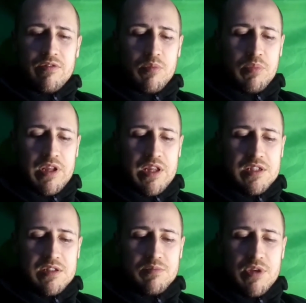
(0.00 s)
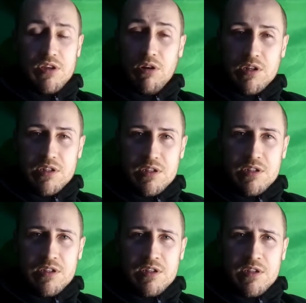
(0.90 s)
Replaced me yogurt
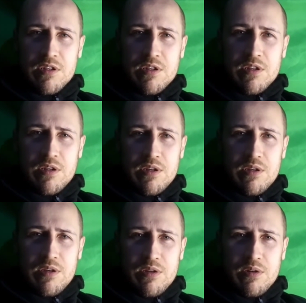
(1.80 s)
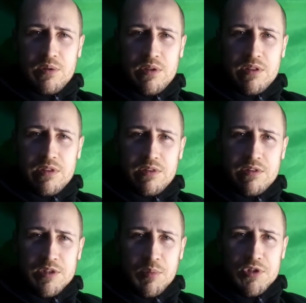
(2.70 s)
with
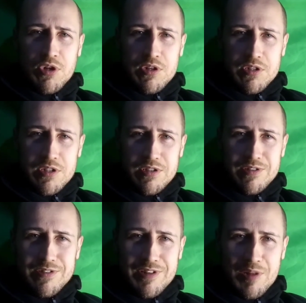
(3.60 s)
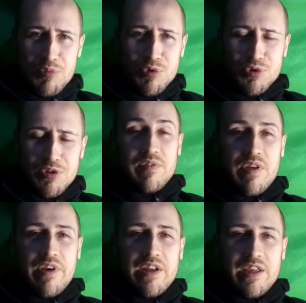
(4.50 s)
double chocolate Alpro soy. I've
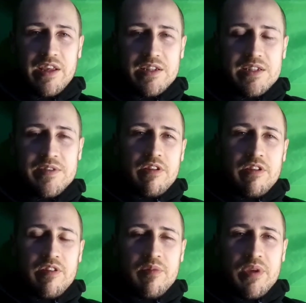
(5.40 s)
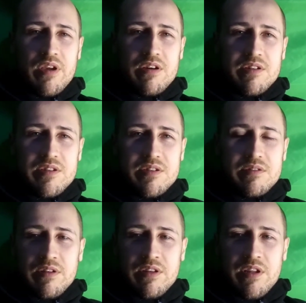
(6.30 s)
never had eggs
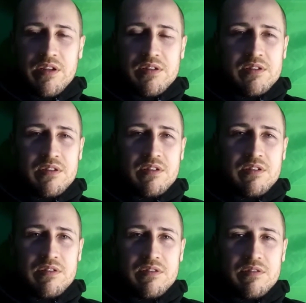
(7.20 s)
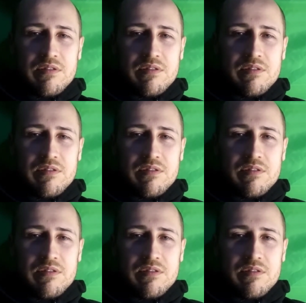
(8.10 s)
because that's a